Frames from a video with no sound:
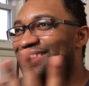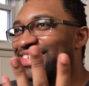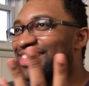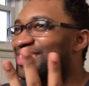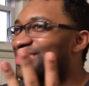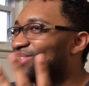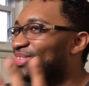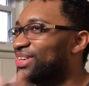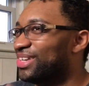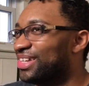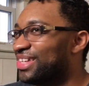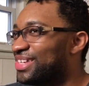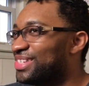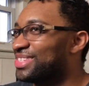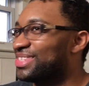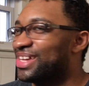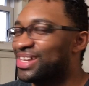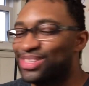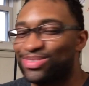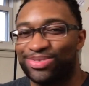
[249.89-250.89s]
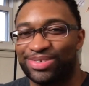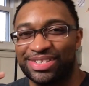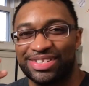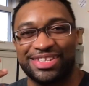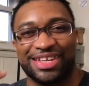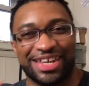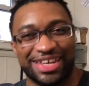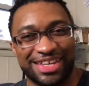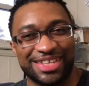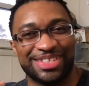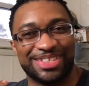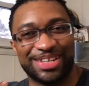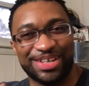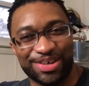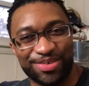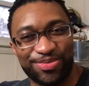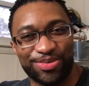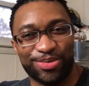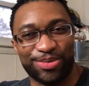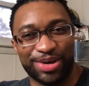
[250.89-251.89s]
it's one of those things where it's like it's
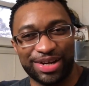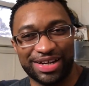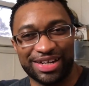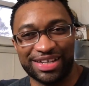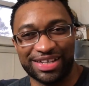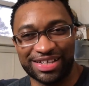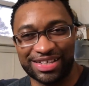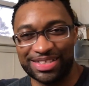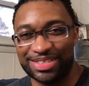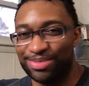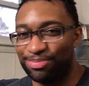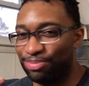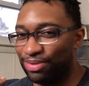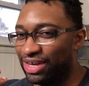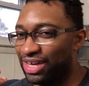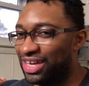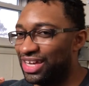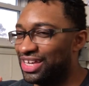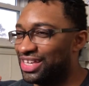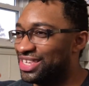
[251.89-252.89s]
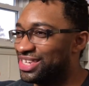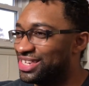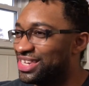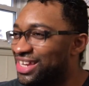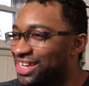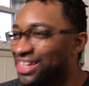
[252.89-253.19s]
good for what it is, but it's